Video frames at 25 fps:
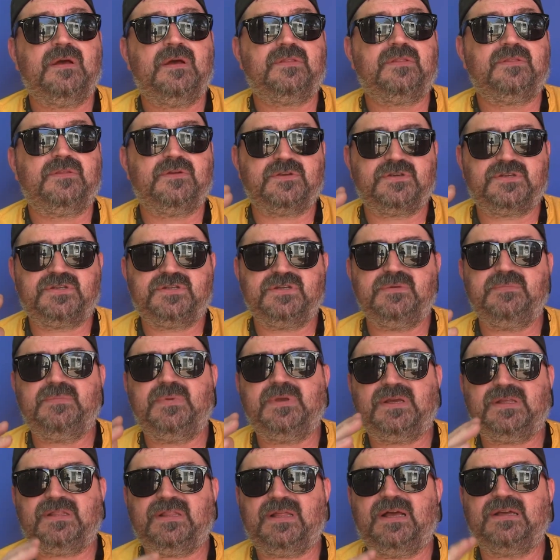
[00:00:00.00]
There should
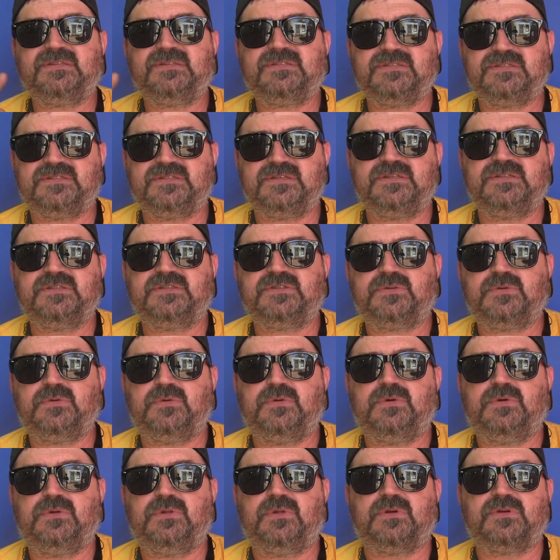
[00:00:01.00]
be classes in
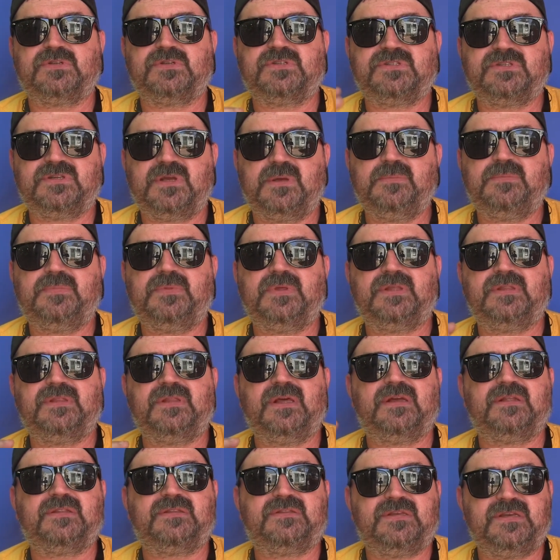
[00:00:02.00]
school or something
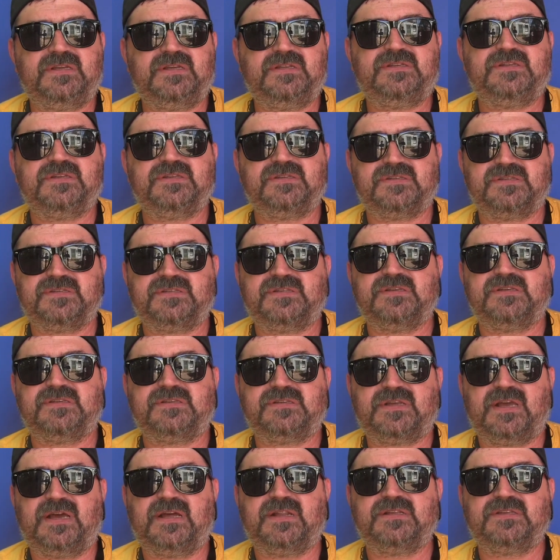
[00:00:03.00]
that teaches
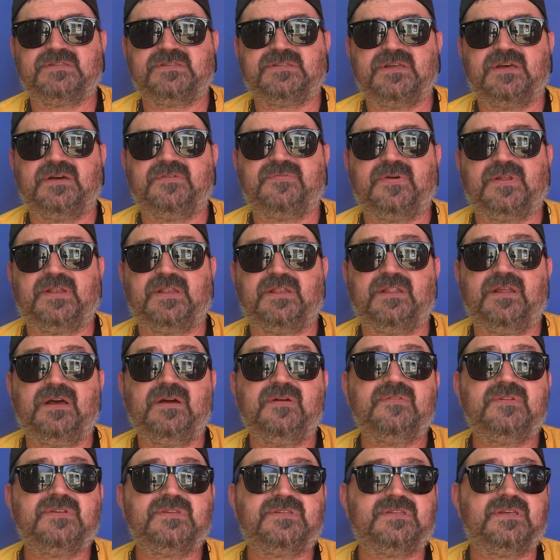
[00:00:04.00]
this kind of stuff. I'd
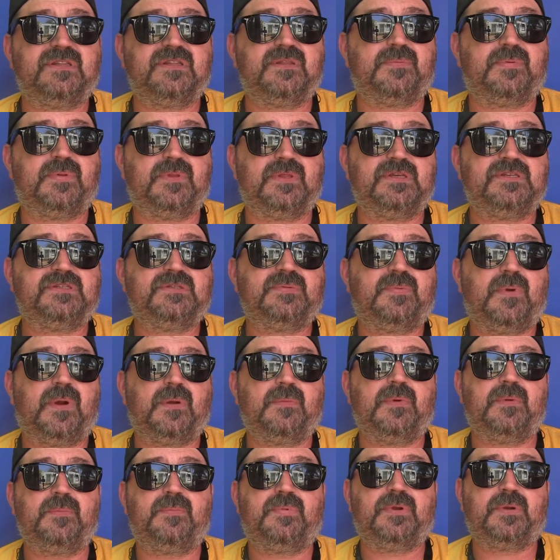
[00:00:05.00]
love to see the police
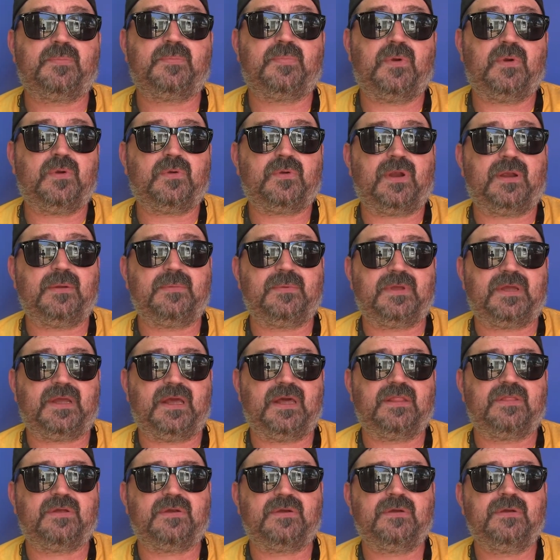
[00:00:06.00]
department put a program
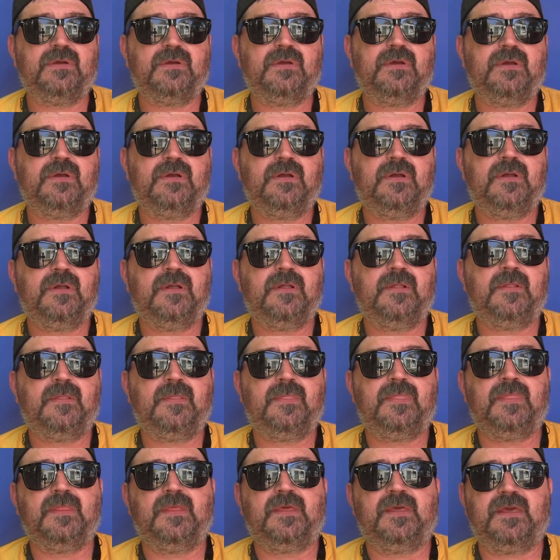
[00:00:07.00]
together
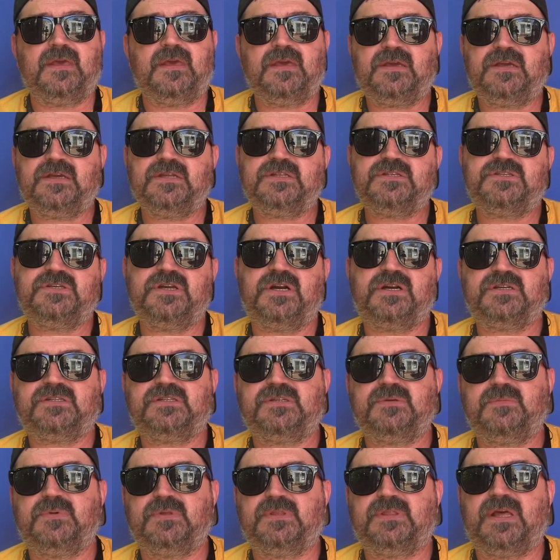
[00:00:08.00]
in
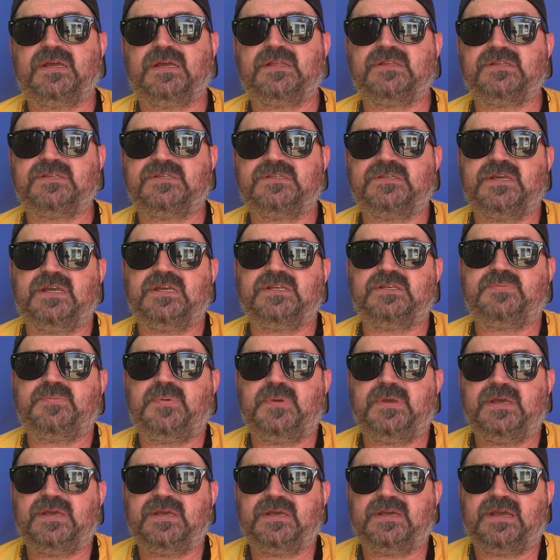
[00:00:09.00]
conjunction with like the
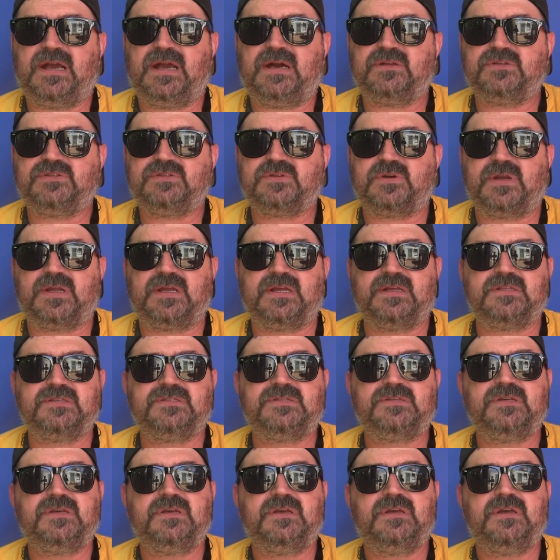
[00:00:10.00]
CHP and Caltrans